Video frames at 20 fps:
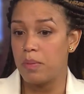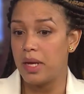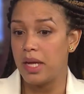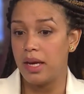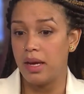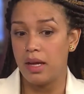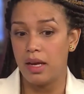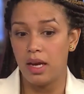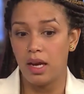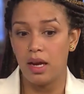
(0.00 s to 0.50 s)

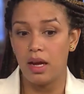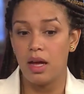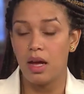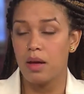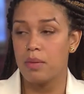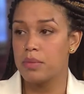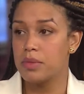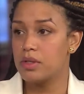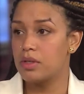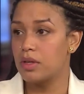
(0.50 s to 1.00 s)
median
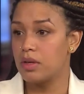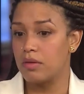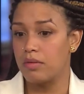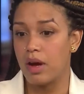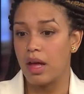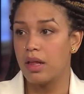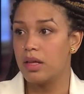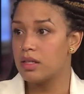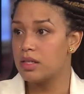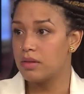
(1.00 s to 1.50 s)
incomes are
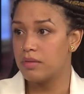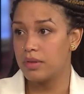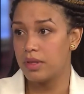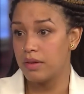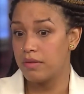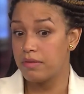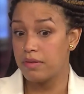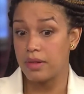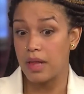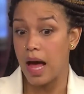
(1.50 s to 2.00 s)
relatively
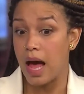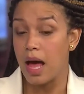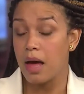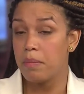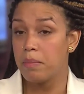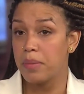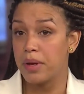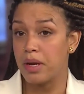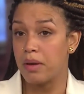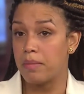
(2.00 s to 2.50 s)

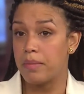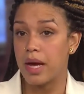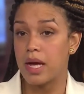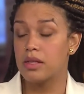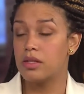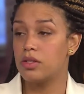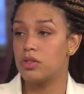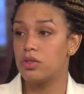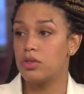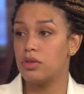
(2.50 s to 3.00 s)
flat, but in
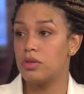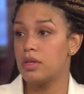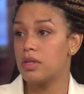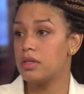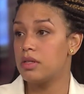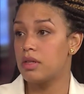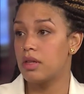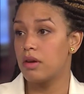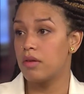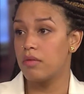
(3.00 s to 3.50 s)

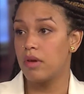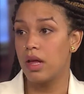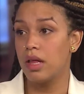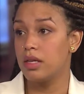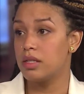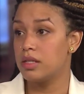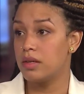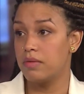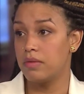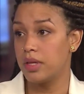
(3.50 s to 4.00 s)
Massachusetts, they're
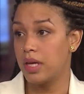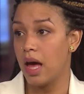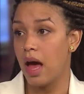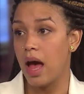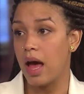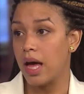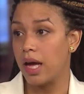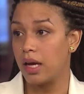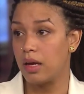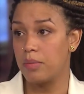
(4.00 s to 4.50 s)
relatively
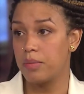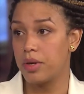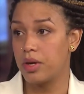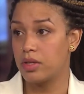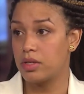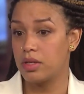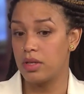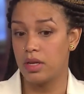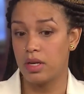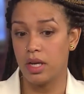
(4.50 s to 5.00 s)
high
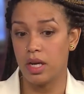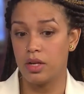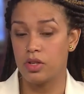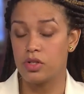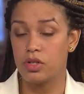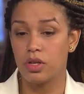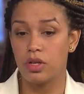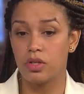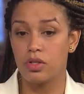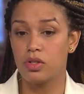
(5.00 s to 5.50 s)
compared to the
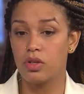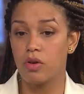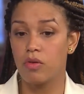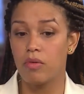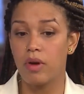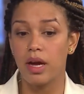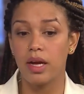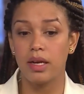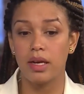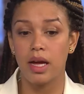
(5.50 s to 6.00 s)
nation. So
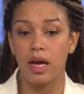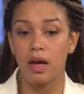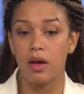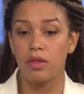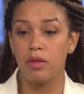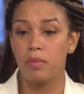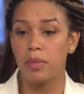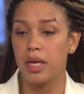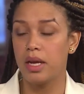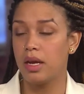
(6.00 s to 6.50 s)
right now,
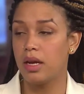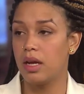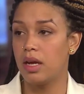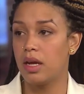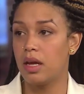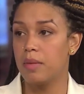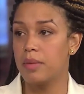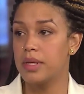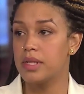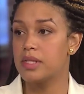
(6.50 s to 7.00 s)
the median
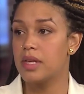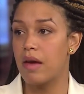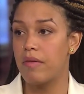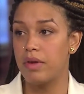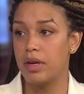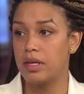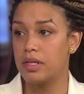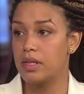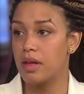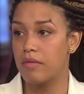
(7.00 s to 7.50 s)
income is
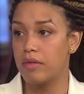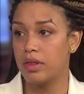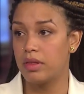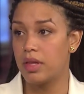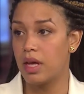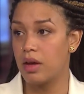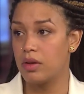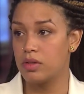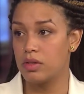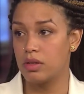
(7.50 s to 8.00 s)

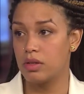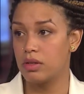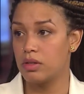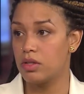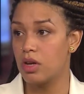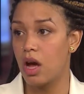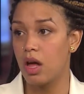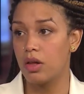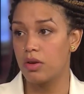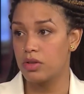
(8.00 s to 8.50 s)

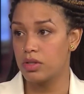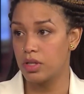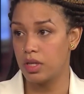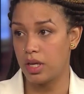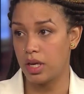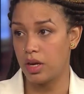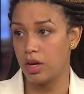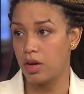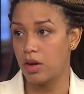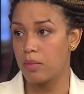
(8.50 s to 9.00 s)
$77,000 a
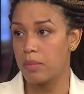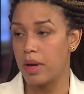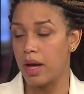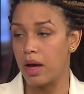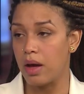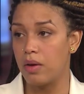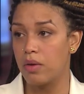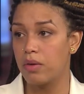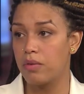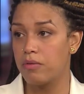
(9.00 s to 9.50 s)
year,
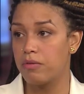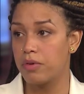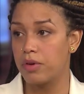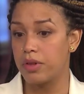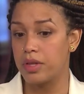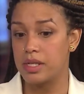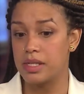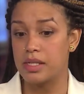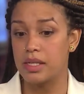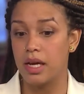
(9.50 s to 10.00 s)
about, for
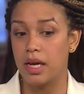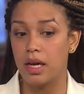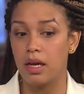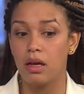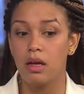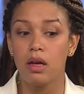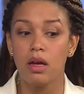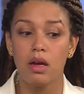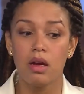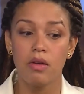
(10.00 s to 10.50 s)
the
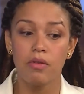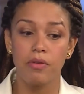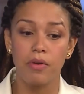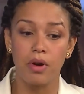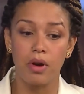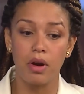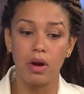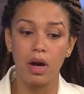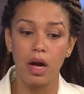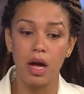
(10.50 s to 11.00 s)
state.
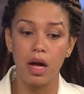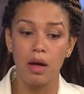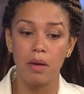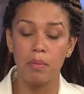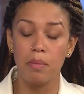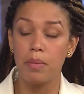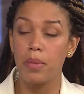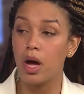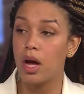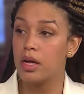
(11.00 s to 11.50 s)

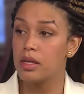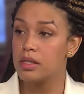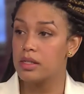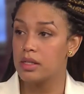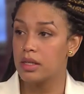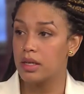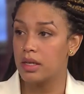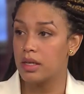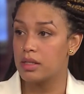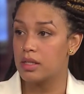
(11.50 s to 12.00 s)
For
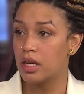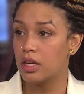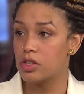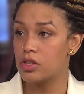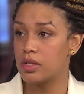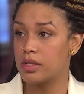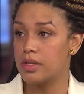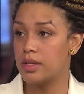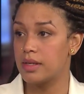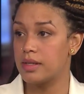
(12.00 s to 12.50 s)
Boston, it's
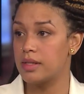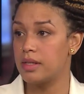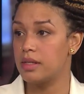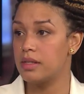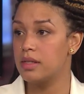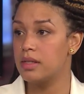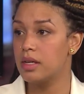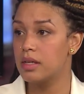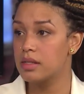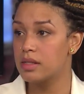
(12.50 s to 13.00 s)
actually
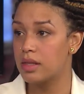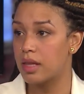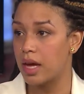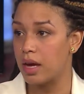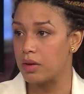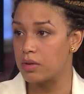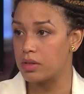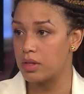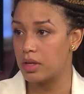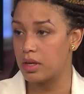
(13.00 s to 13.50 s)

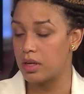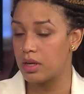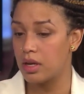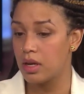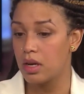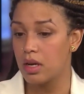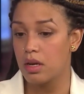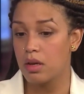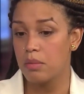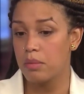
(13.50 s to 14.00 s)
$66,000.
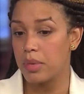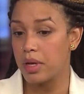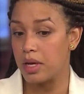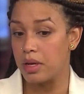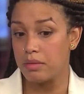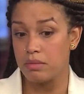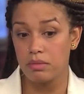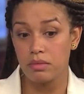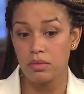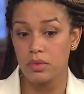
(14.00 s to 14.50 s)

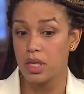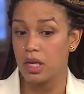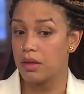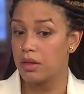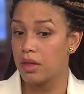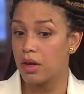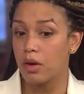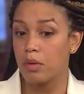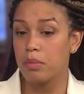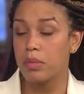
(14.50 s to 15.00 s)
But yeah,
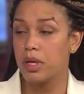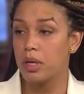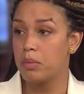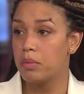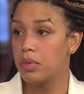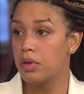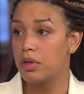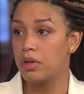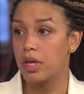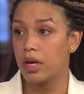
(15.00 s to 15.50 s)
there are
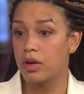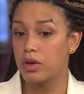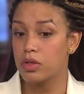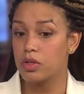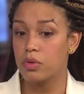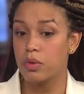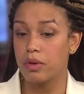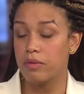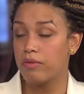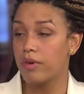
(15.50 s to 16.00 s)
people that are
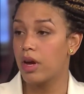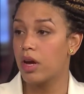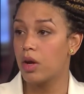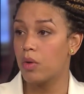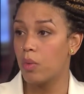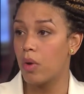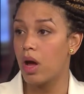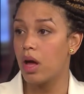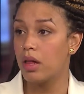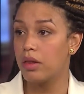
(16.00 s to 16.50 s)
doing very
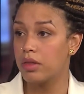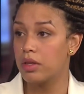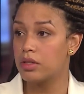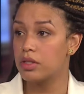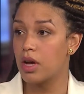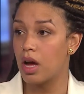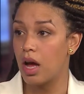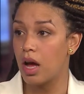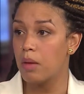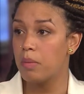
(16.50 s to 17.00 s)
well at the
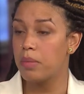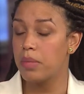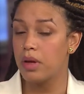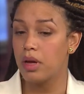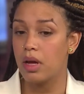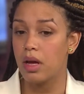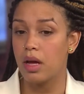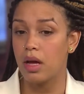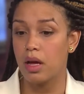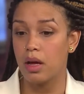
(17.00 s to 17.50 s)
top
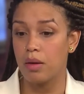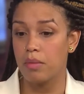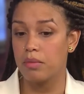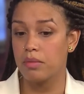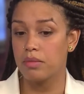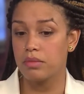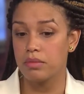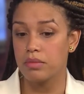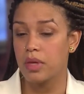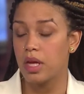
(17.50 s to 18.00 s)

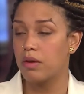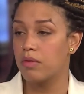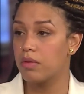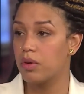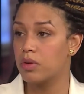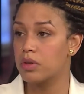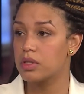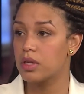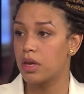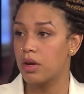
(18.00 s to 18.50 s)
and
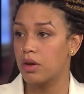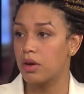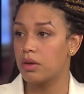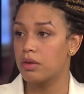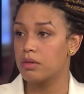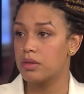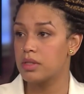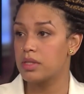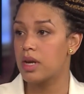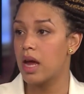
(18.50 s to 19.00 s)
folks that are
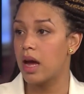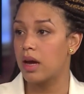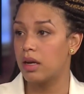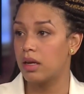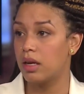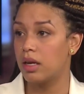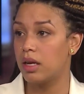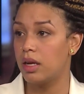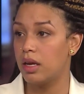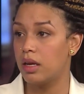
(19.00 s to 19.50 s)

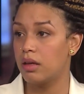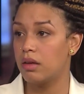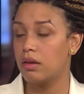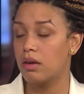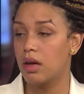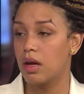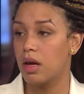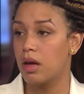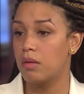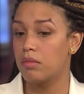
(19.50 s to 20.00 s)
stagnating.
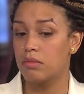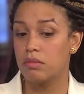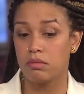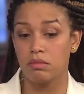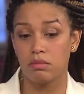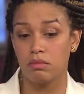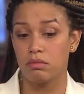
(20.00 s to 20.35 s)
99%